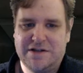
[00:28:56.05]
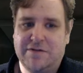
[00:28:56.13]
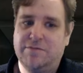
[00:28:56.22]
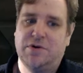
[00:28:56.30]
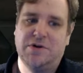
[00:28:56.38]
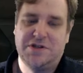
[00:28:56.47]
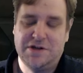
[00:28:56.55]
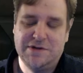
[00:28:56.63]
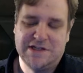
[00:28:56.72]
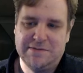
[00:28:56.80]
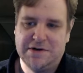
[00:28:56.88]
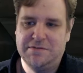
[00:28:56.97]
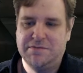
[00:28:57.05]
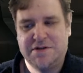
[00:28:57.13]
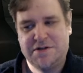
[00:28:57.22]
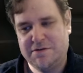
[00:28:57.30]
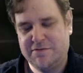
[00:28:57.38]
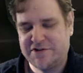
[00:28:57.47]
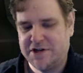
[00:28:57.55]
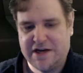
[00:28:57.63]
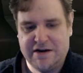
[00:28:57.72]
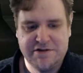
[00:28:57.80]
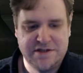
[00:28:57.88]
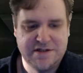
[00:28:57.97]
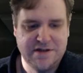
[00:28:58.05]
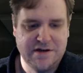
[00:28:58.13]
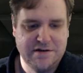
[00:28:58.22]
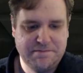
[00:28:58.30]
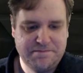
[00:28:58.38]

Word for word: 7.2 is imminent, but Tomb of Sargeras is not.